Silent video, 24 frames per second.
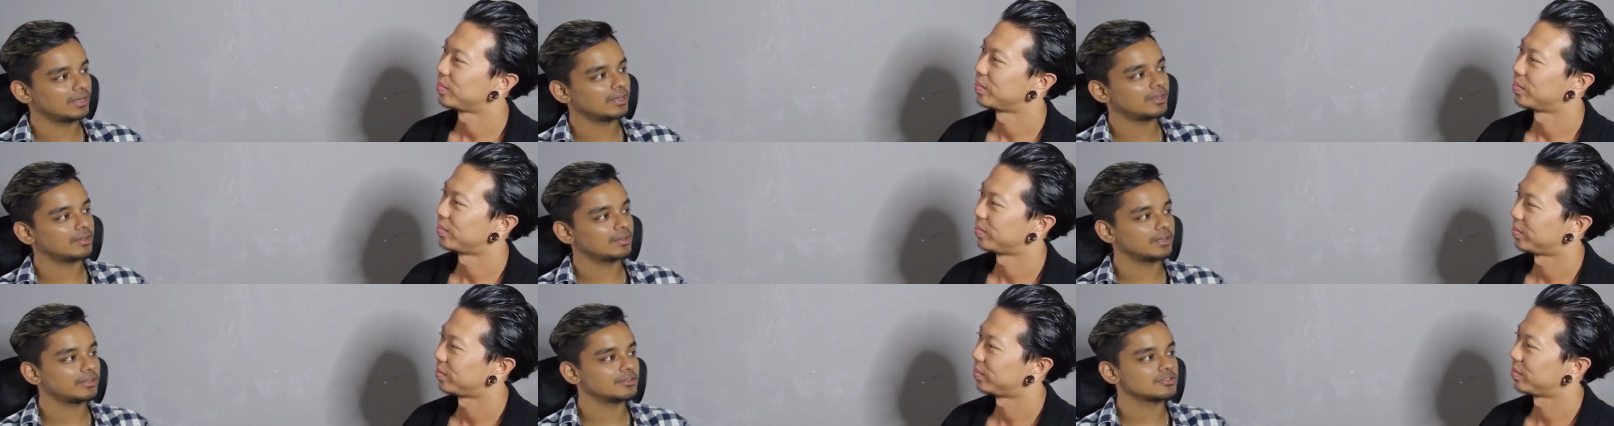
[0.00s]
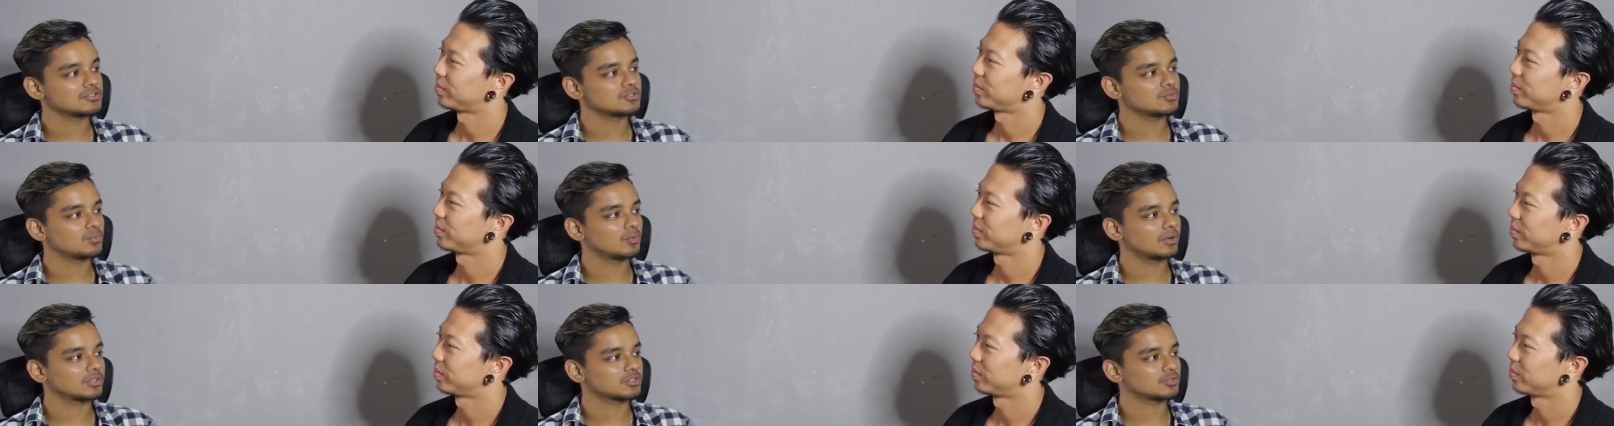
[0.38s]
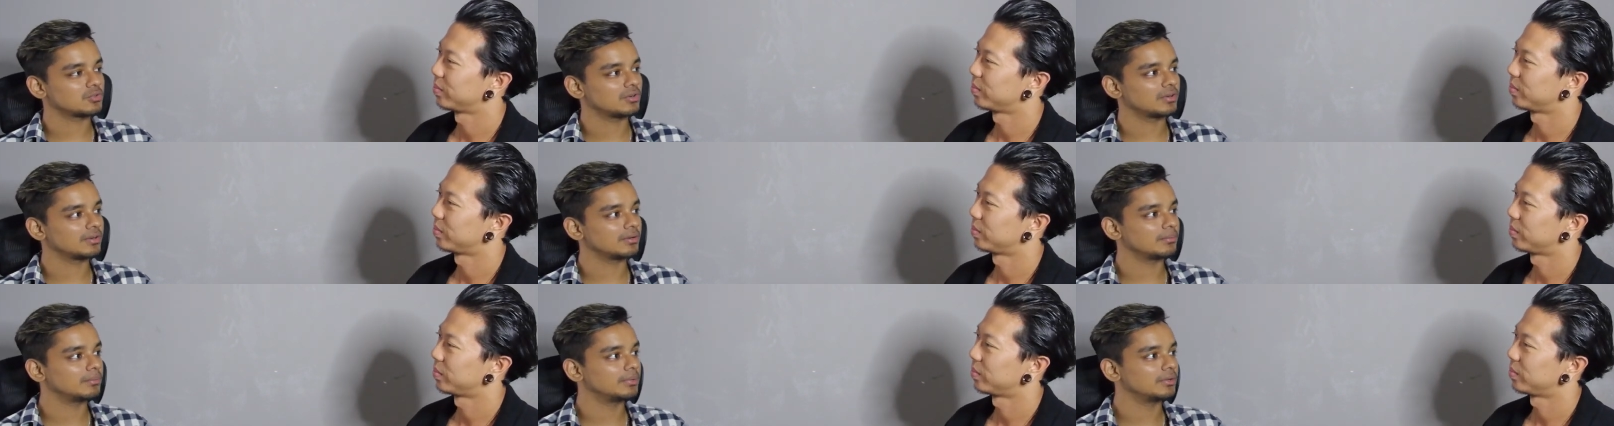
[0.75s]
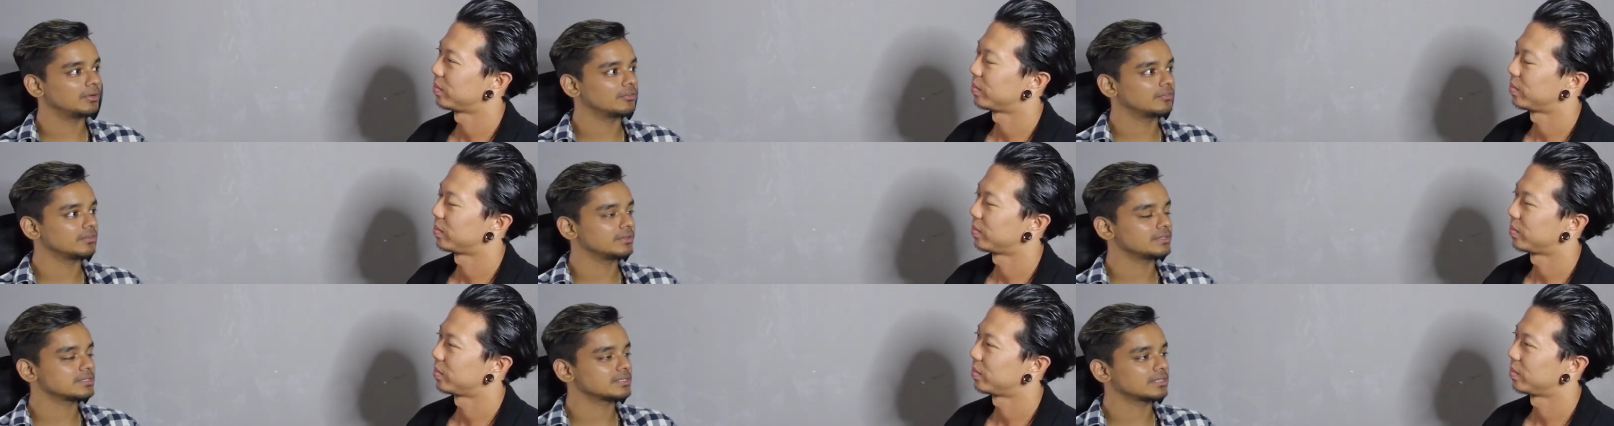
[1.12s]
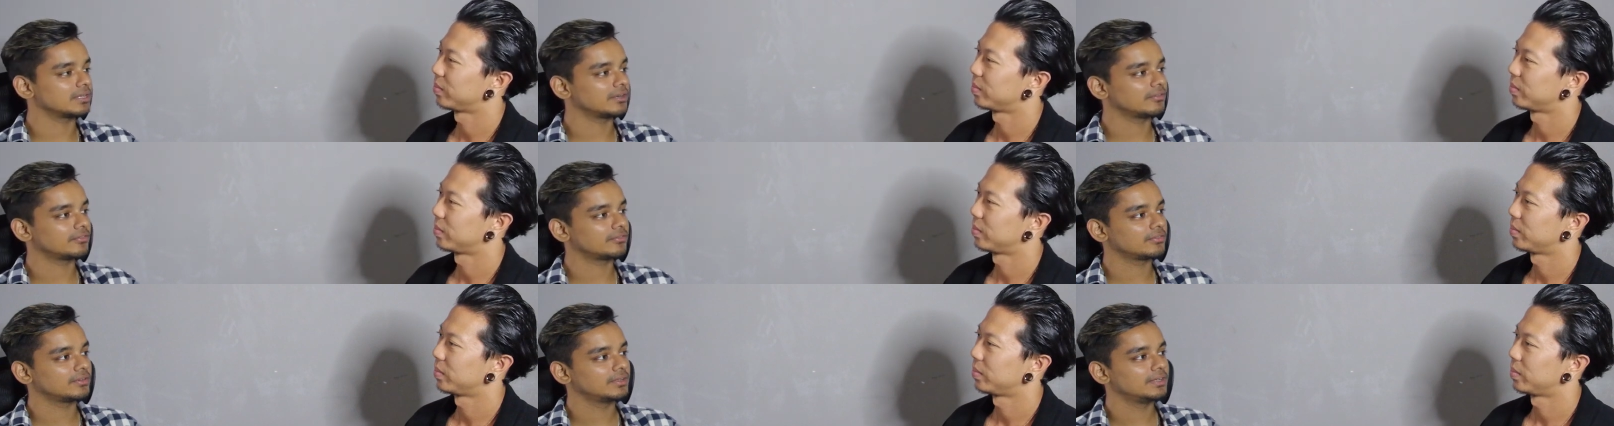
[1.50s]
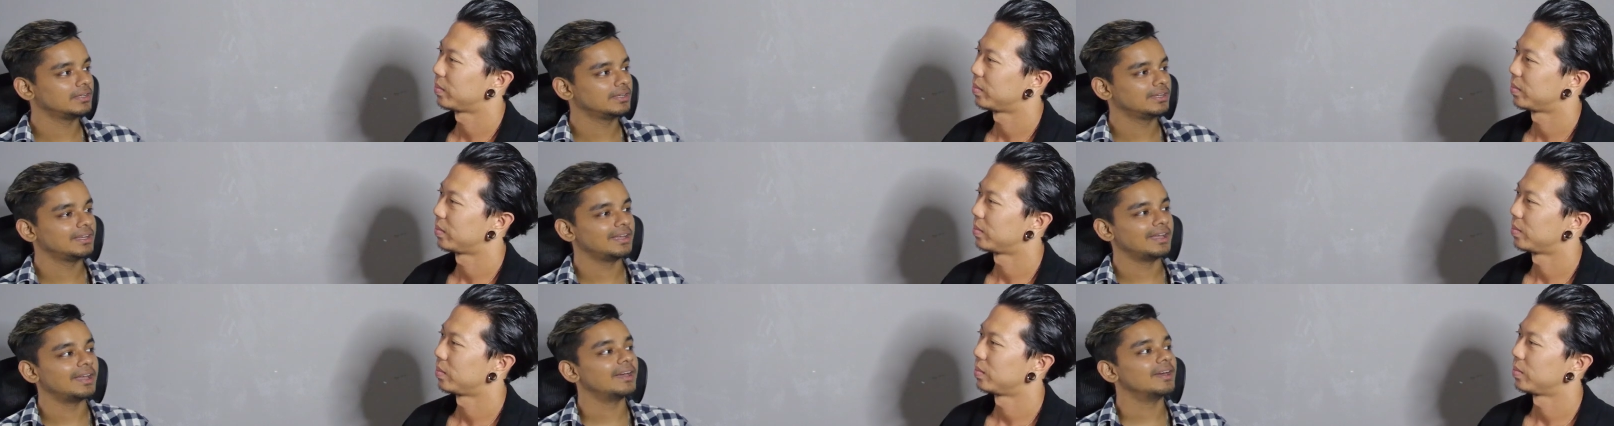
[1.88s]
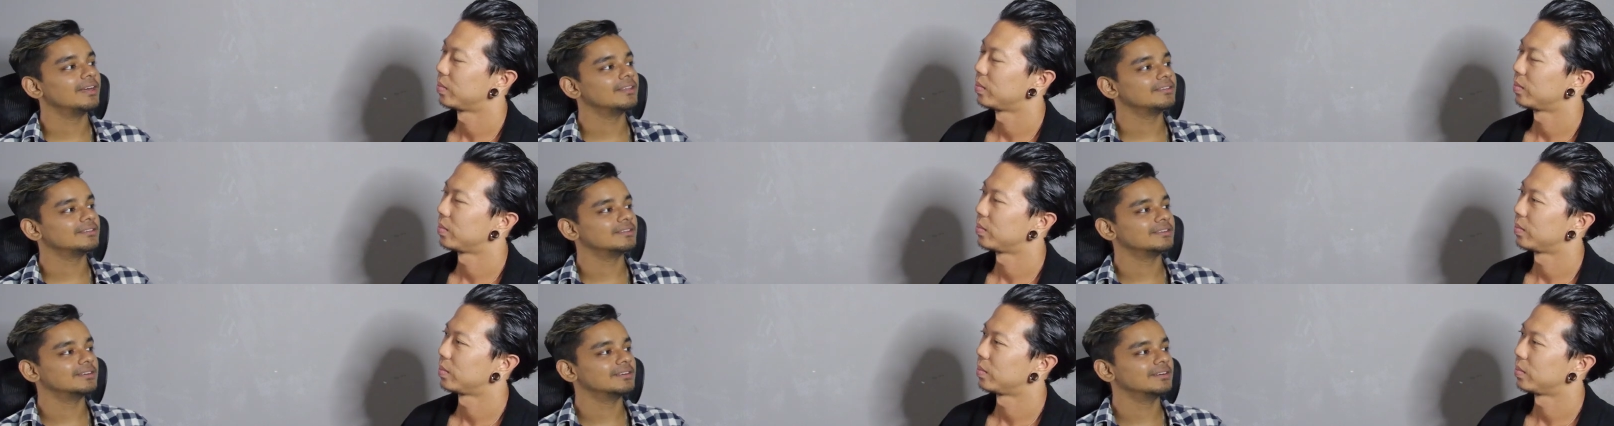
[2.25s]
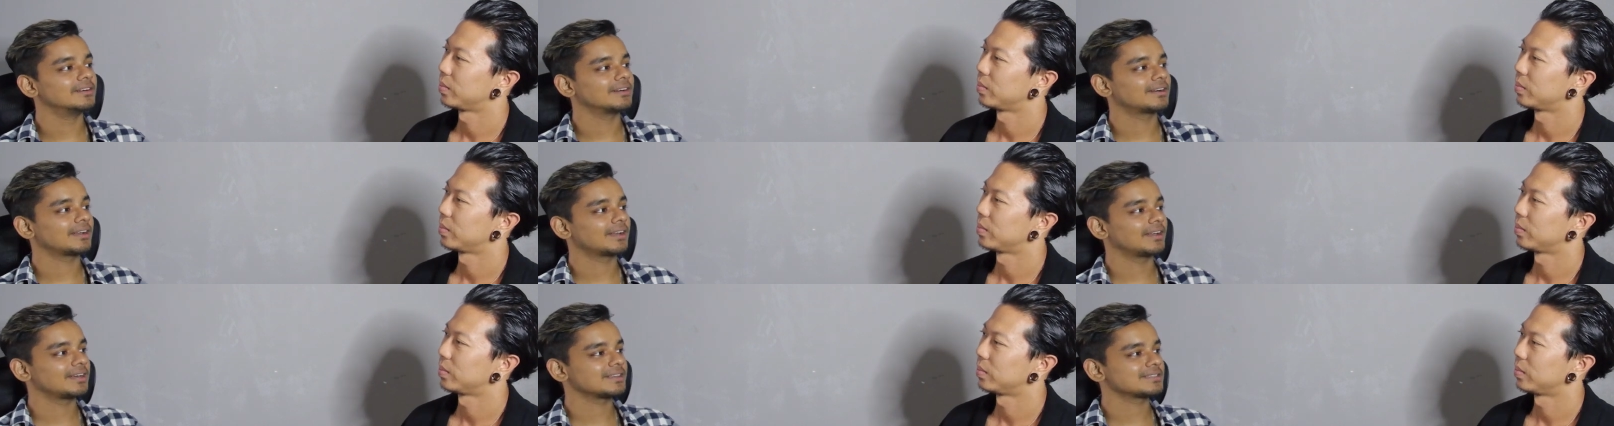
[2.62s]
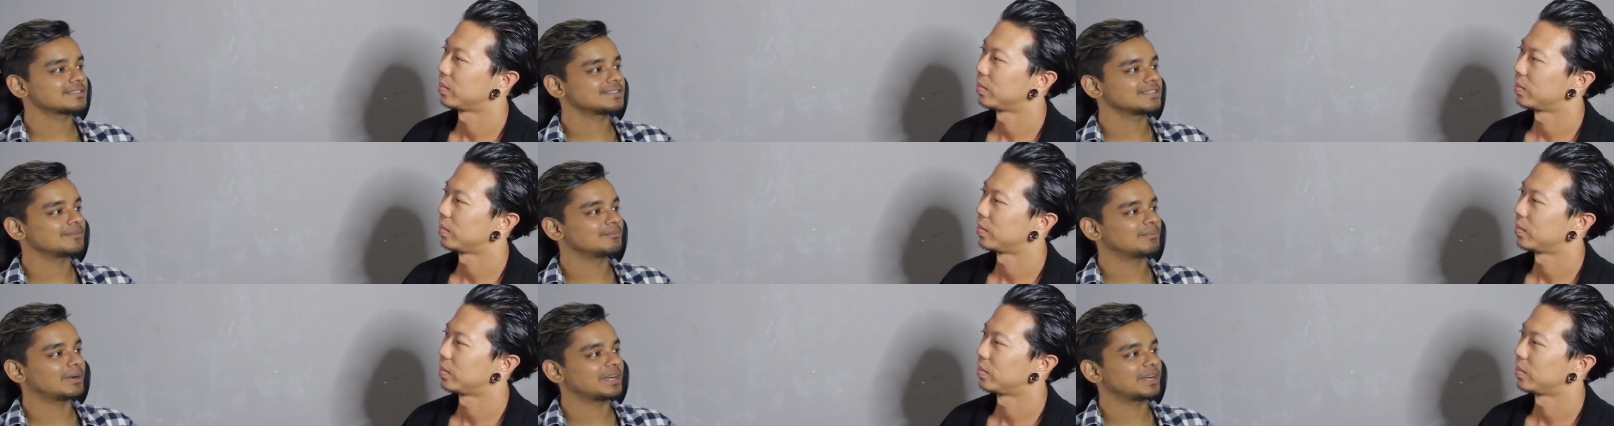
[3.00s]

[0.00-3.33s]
Speaker 1: I used to watch quite a bit of his stuff. and the classic